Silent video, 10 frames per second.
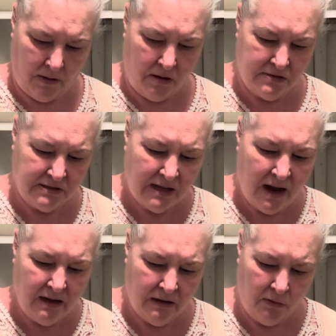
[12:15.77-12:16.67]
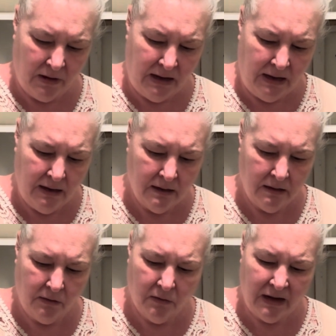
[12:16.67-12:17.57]
just kind
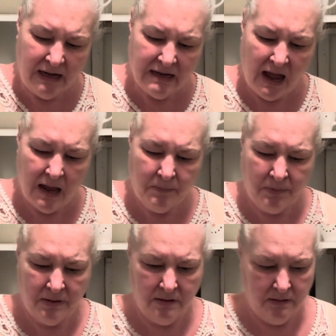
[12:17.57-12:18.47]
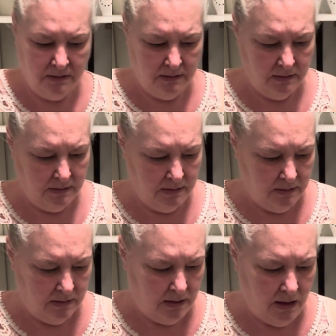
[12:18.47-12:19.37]
of gritty type
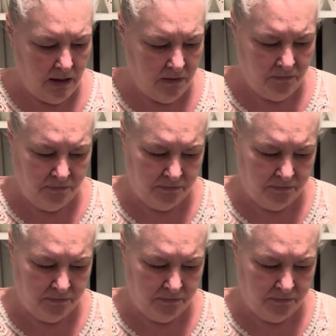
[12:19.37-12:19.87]
of